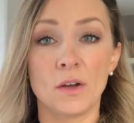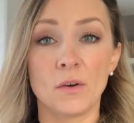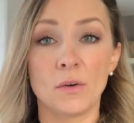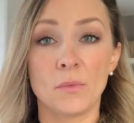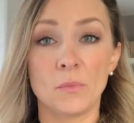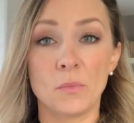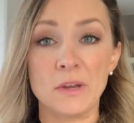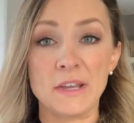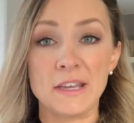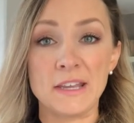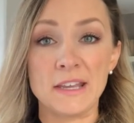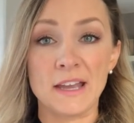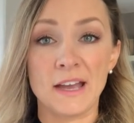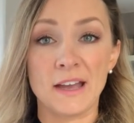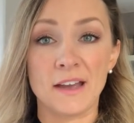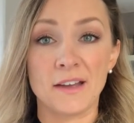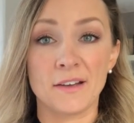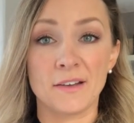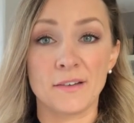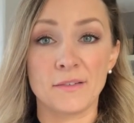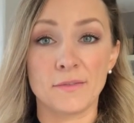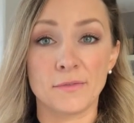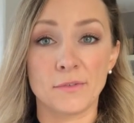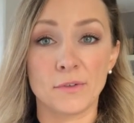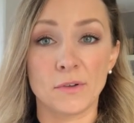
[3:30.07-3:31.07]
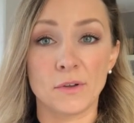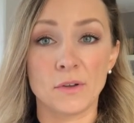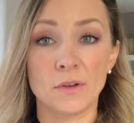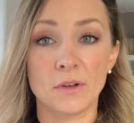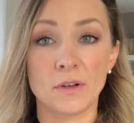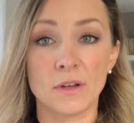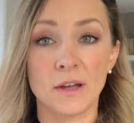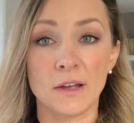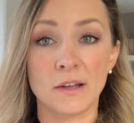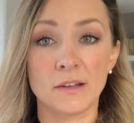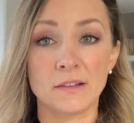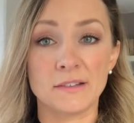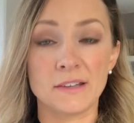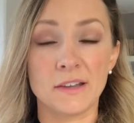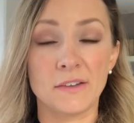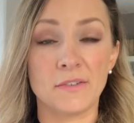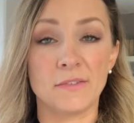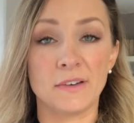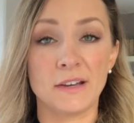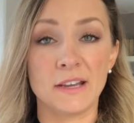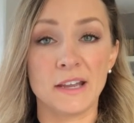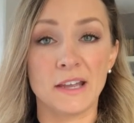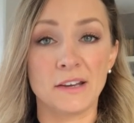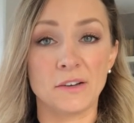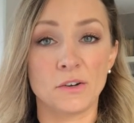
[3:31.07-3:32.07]
we have
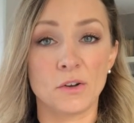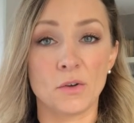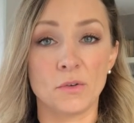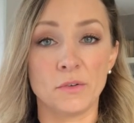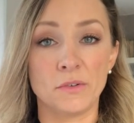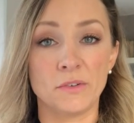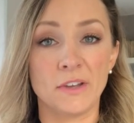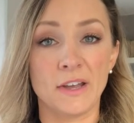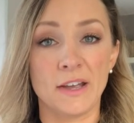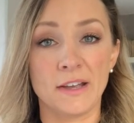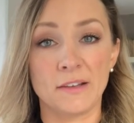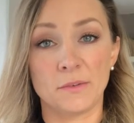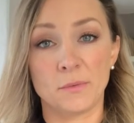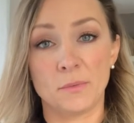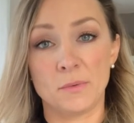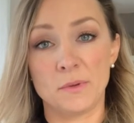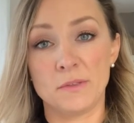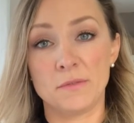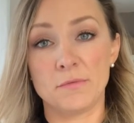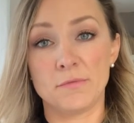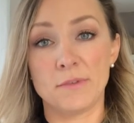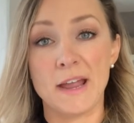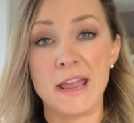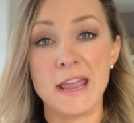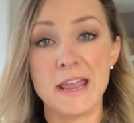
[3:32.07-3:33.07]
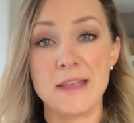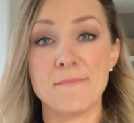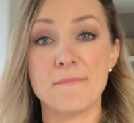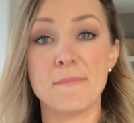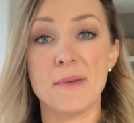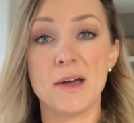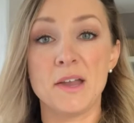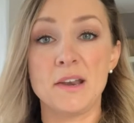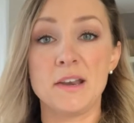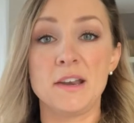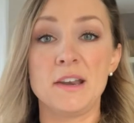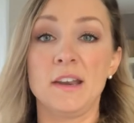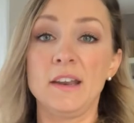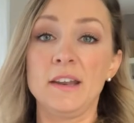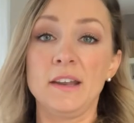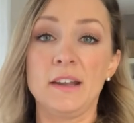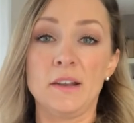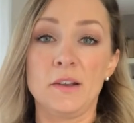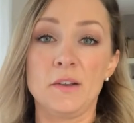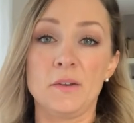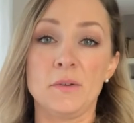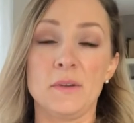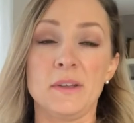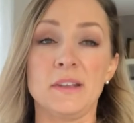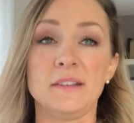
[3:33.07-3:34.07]
definitely had contacts with Ray Munn,
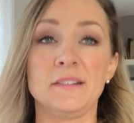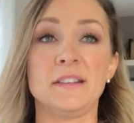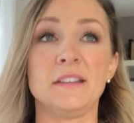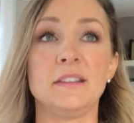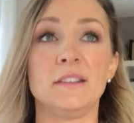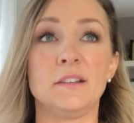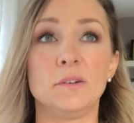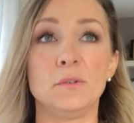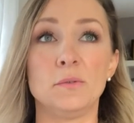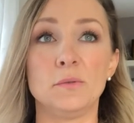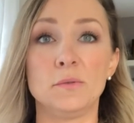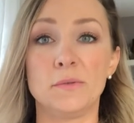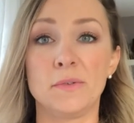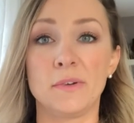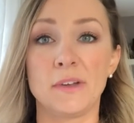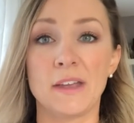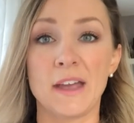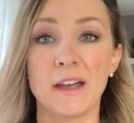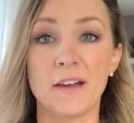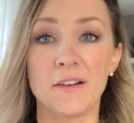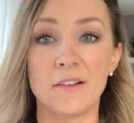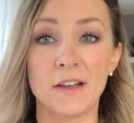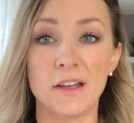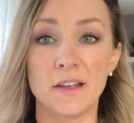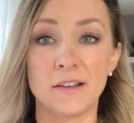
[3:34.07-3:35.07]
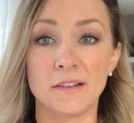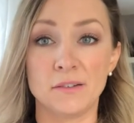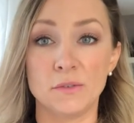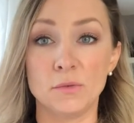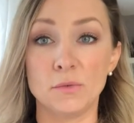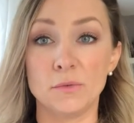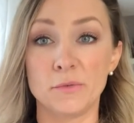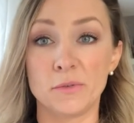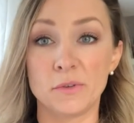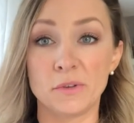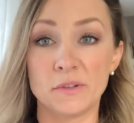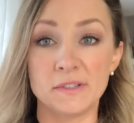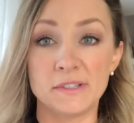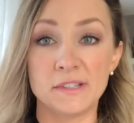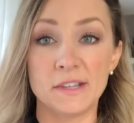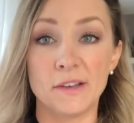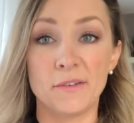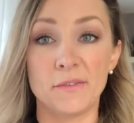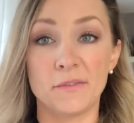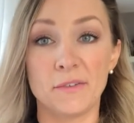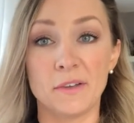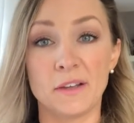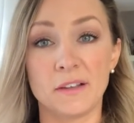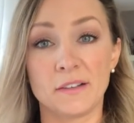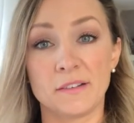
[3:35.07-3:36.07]
who is in the Norfolk area in Norfolk and
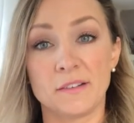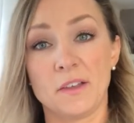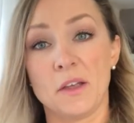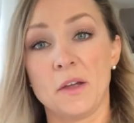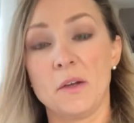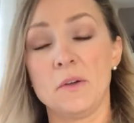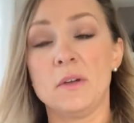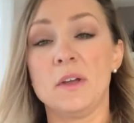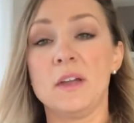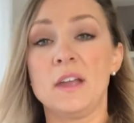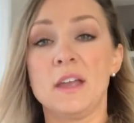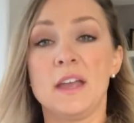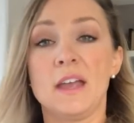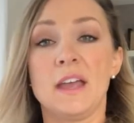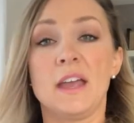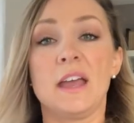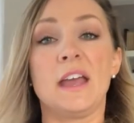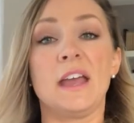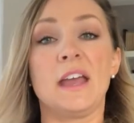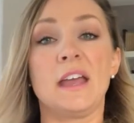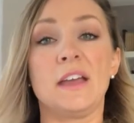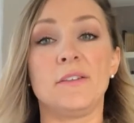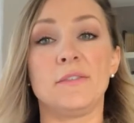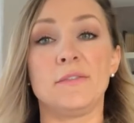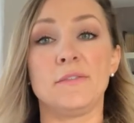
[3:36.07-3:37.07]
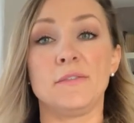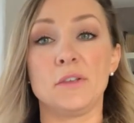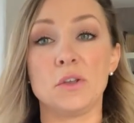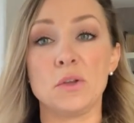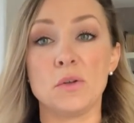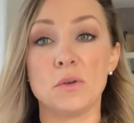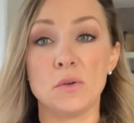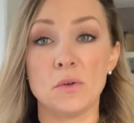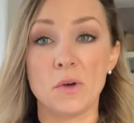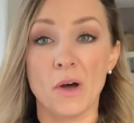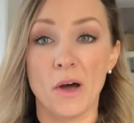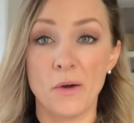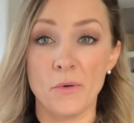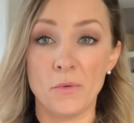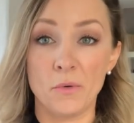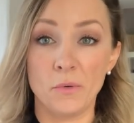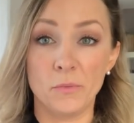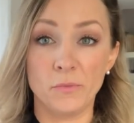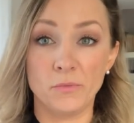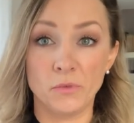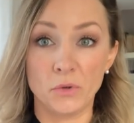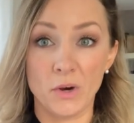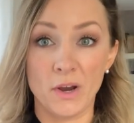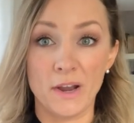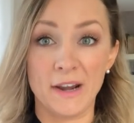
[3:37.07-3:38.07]
Suffolk. So I will
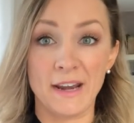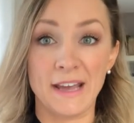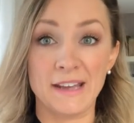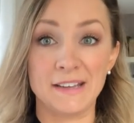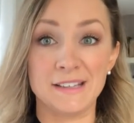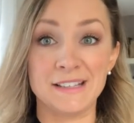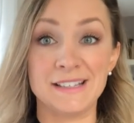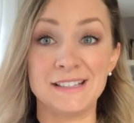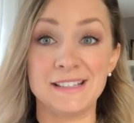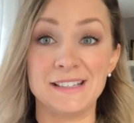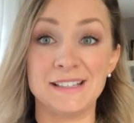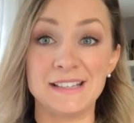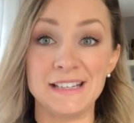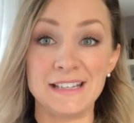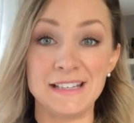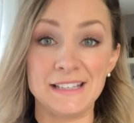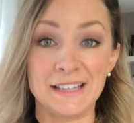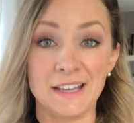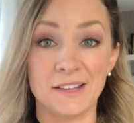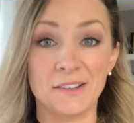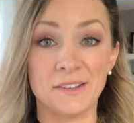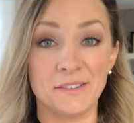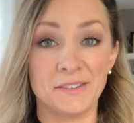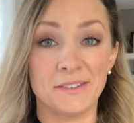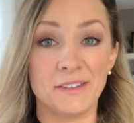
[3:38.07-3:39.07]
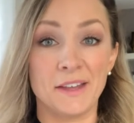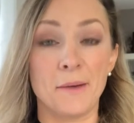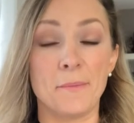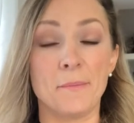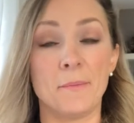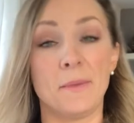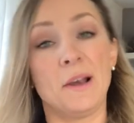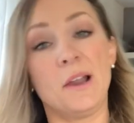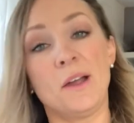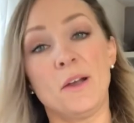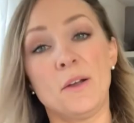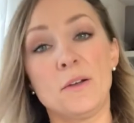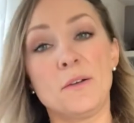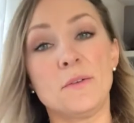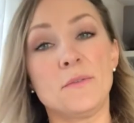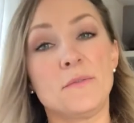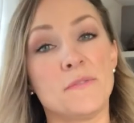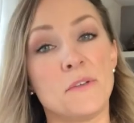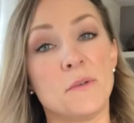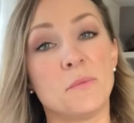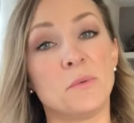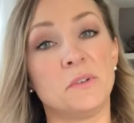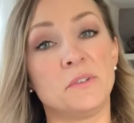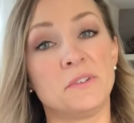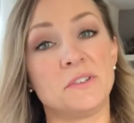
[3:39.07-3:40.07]
try and add his details down below if
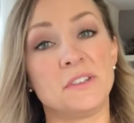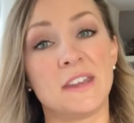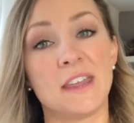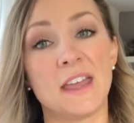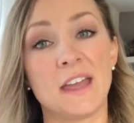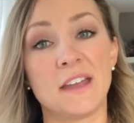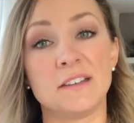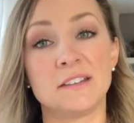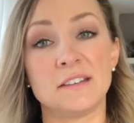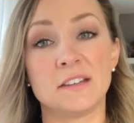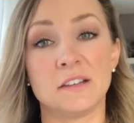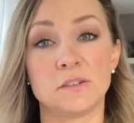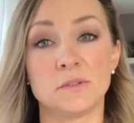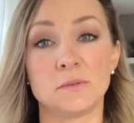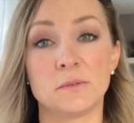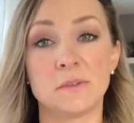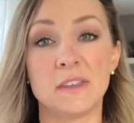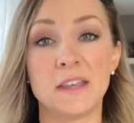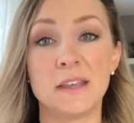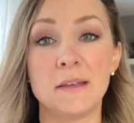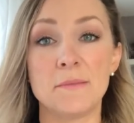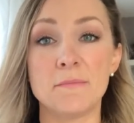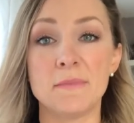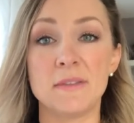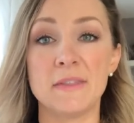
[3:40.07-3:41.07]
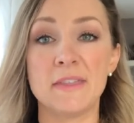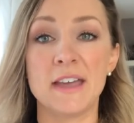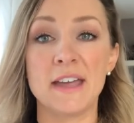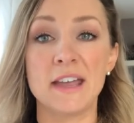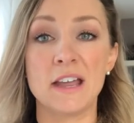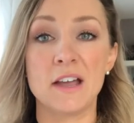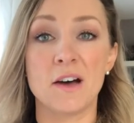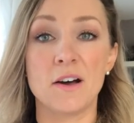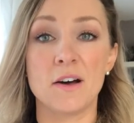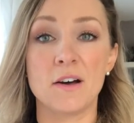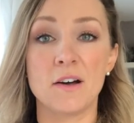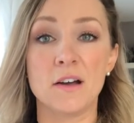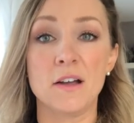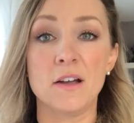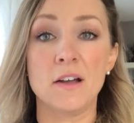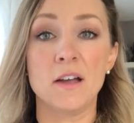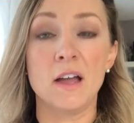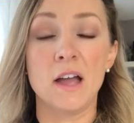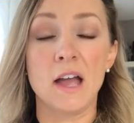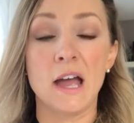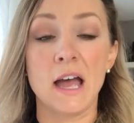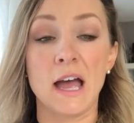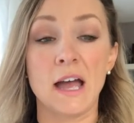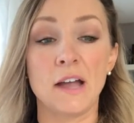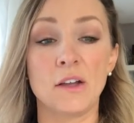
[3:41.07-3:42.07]
you want to get in touch with him. And they are
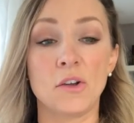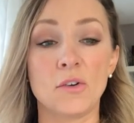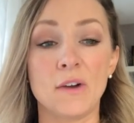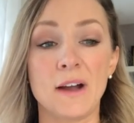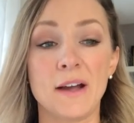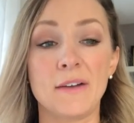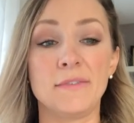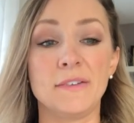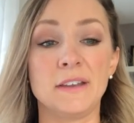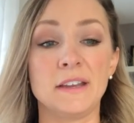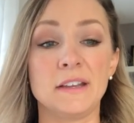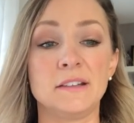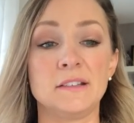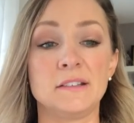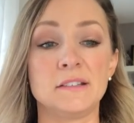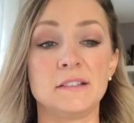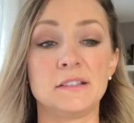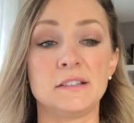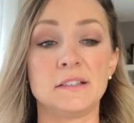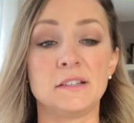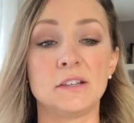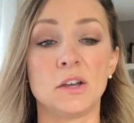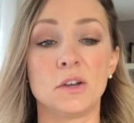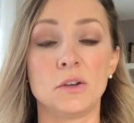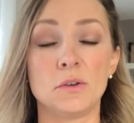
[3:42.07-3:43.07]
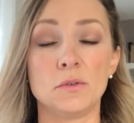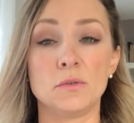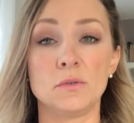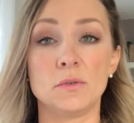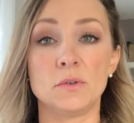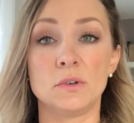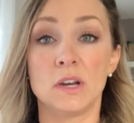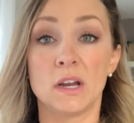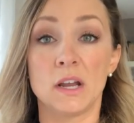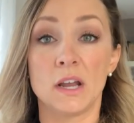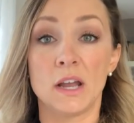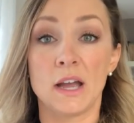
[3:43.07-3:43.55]
a graphene stone